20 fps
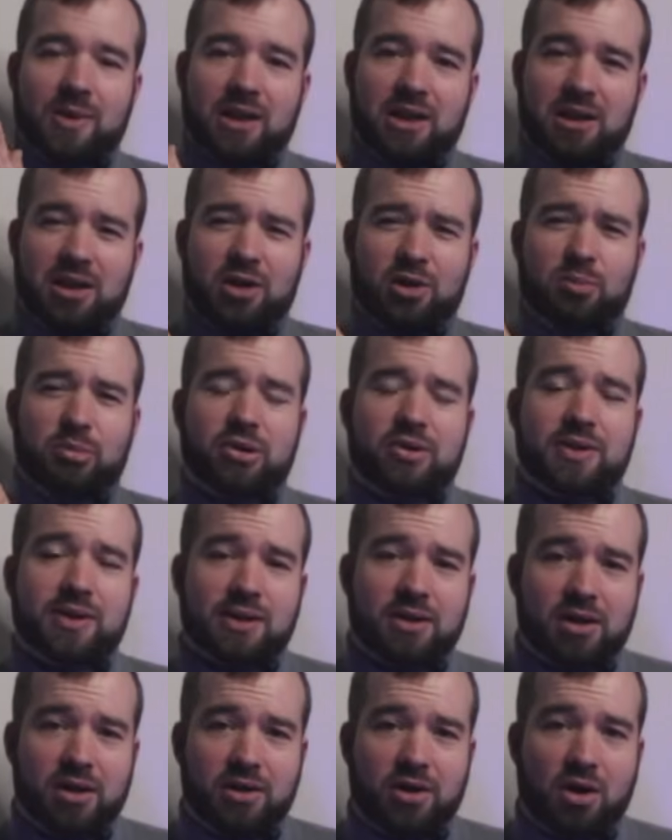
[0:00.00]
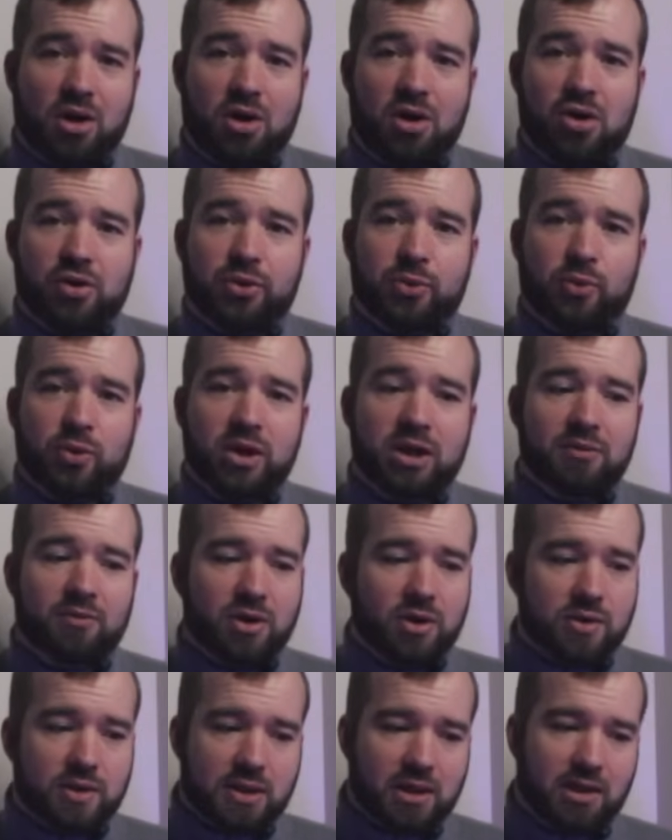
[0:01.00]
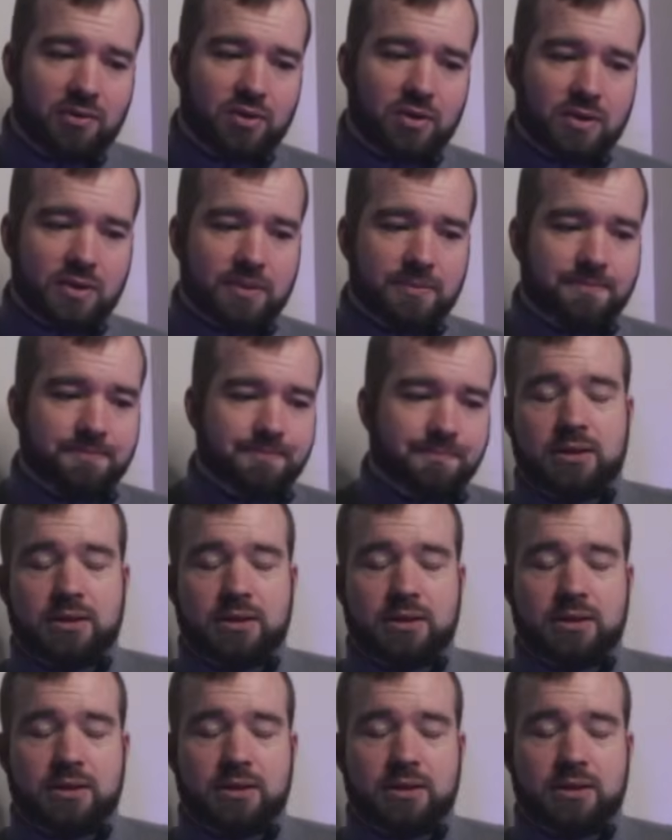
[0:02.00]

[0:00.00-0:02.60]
with another person on all 3 of those levels.